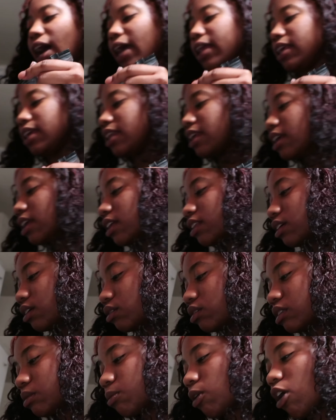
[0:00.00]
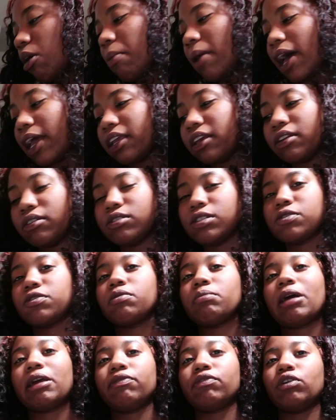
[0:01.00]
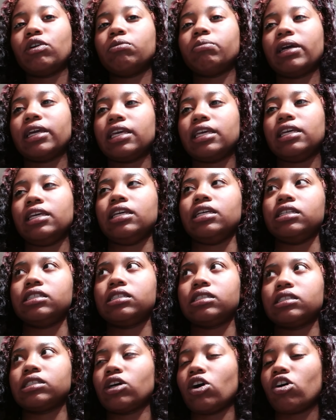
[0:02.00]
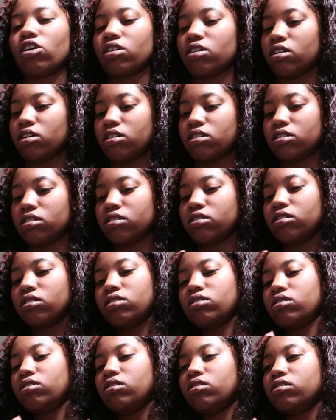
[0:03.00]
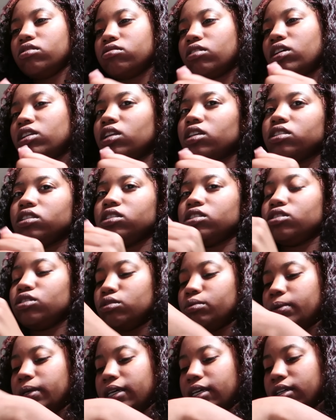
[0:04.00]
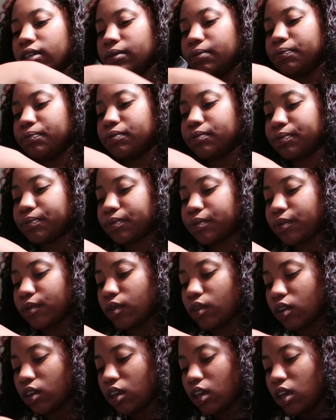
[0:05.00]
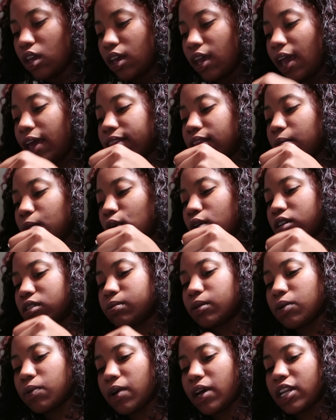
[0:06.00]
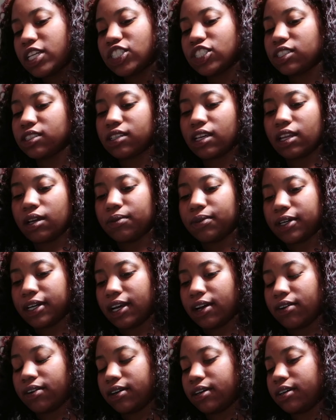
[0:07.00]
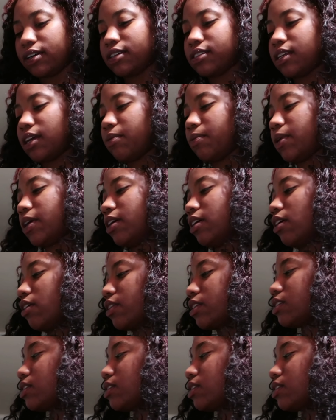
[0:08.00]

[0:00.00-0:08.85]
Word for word: I needed a little small bag you know just for my phone, my keys, card, like nothing too big. And the motorsport one is just getting worn off because I wear it all the